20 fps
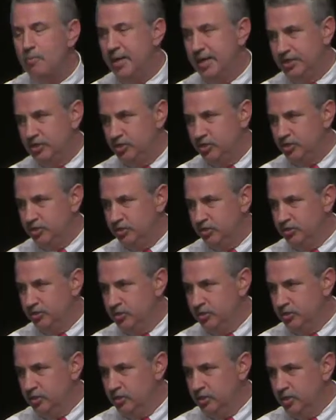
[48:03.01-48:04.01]
much,
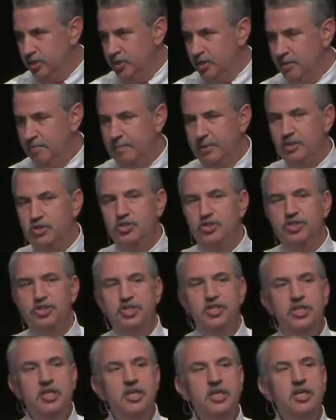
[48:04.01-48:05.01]
but
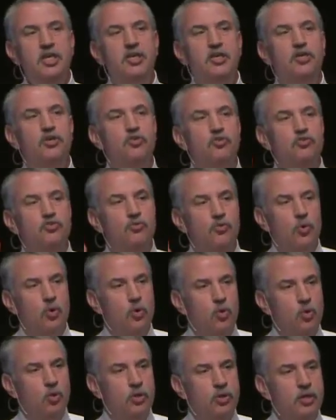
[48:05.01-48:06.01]
she
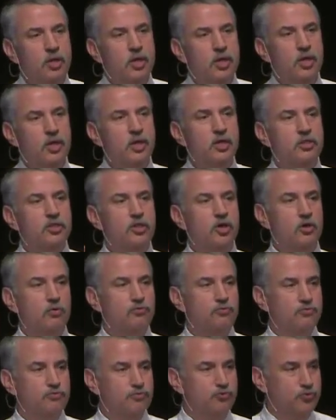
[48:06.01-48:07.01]
controlled the
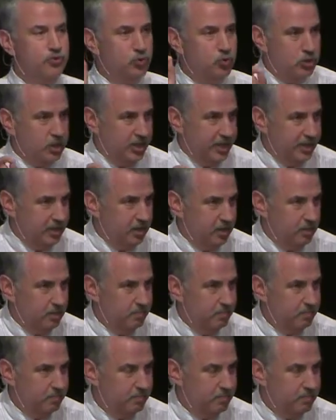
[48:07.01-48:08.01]
fruit ladle.
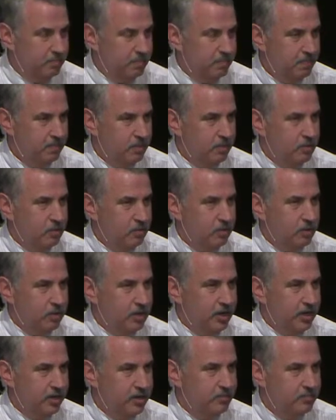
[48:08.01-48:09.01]
All
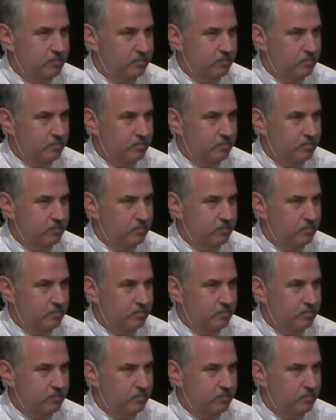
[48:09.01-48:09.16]
right.